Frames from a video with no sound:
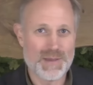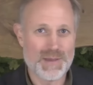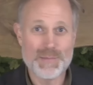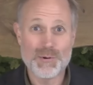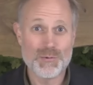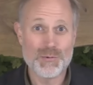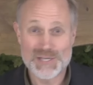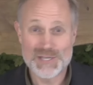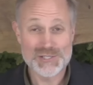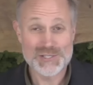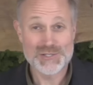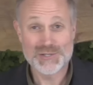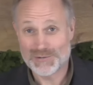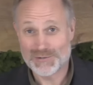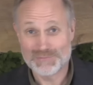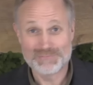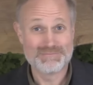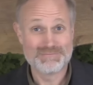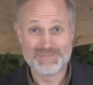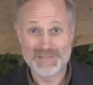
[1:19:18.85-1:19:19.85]
Maybe we just
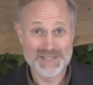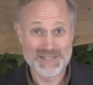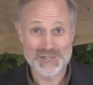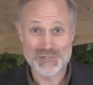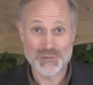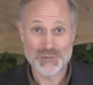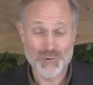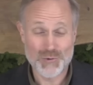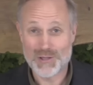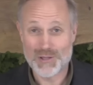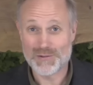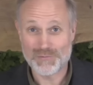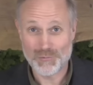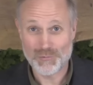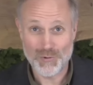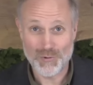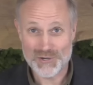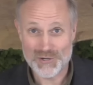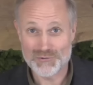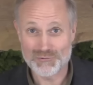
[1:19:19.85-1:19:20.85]
took the digital wallet
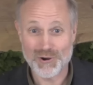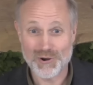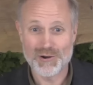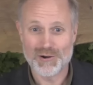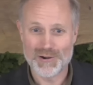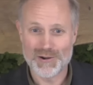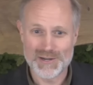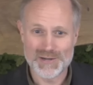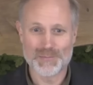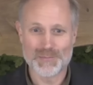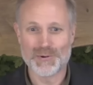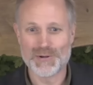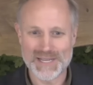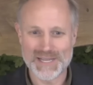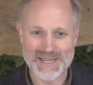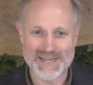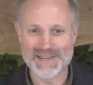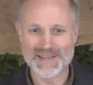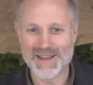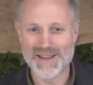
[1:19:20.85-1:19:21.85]
from one drawer and are
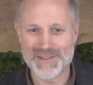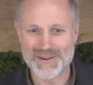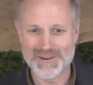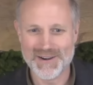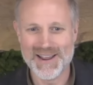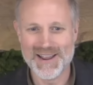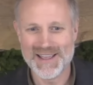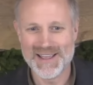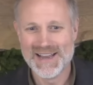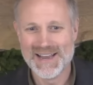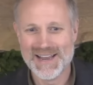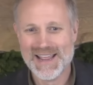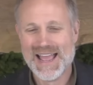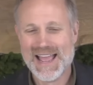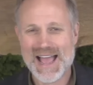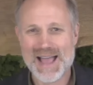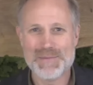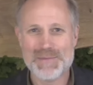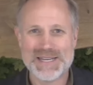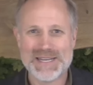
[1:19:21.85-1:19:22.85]
putting it in another. Right?
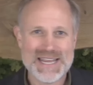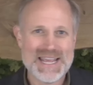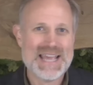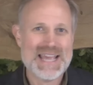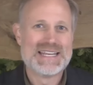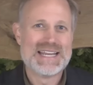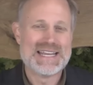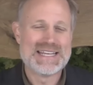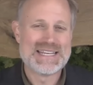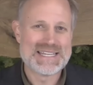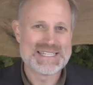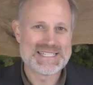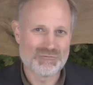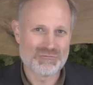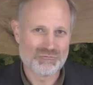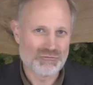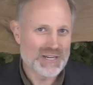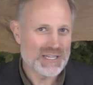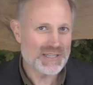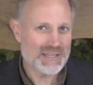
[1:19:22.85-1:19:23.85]
I mean, does
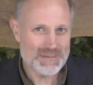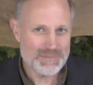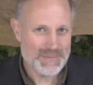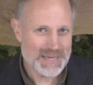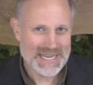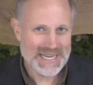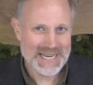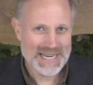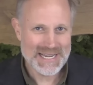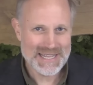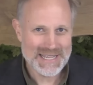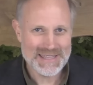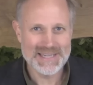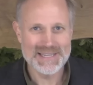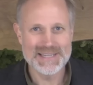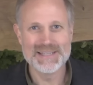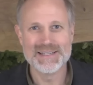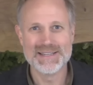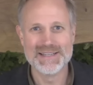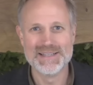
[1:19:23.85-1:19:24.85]
it really mean
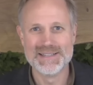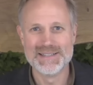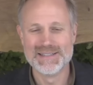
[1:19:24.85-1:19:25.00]
anything?